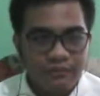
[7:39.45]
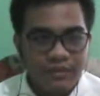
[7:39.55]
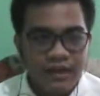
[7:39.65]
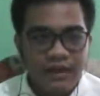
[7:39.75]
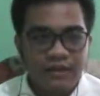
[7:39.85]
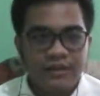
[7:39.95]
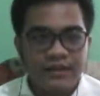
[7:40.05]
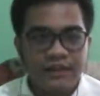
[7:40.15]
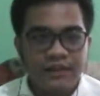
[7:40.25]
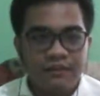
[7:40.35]
They
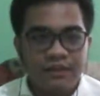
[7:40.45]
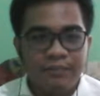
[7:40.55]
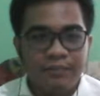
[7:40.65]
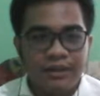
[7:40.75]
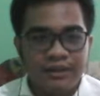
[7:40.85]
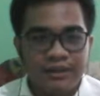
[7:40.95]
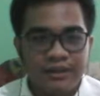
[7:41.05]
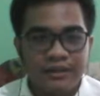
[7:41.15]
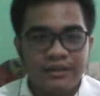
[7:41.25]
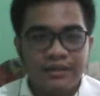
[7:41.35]
consist of 3 parts,
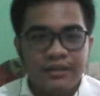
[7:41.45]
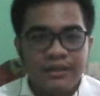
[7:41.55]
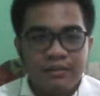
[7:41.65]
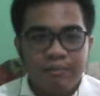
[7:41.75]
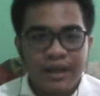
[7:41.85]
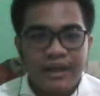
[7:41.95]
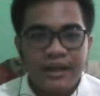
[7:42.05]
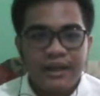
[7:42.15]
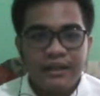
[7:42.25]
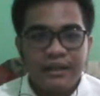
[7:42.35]

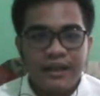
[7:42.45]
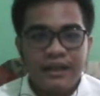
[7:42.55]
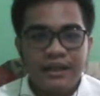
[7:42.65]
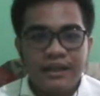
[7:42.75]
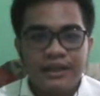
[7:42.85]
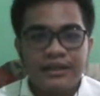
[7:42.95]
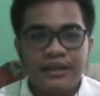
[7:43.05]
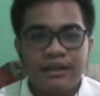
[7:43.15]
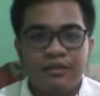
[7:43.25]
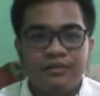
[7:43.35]
mainly the engine
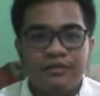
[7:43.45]
itself,